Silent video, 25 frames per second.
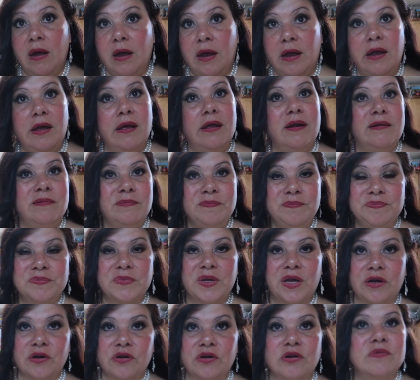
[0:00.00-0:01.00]
And
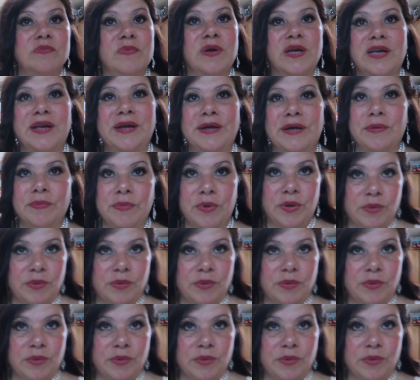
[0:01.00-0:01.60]
I curled my hair,